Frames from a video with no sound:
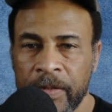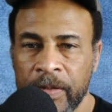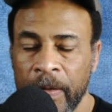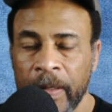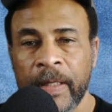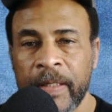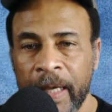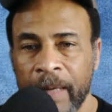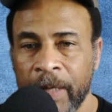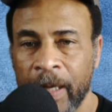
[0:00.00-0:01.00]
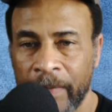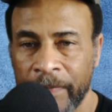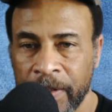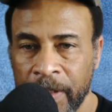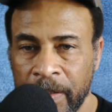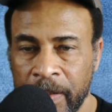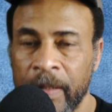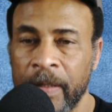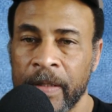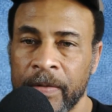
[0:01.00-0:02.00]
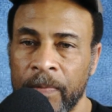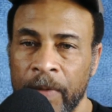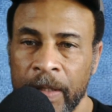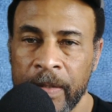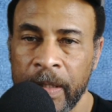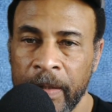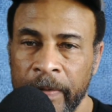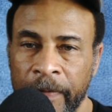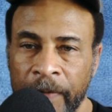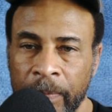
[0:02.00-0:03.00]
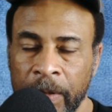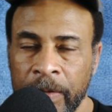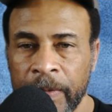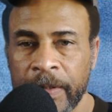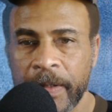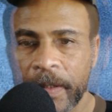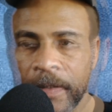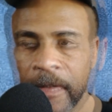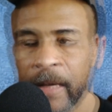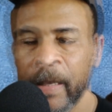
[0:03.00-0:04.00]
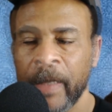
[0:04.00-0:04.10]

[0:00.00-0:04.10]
to join the damn conversation this Wednesday, February 26th,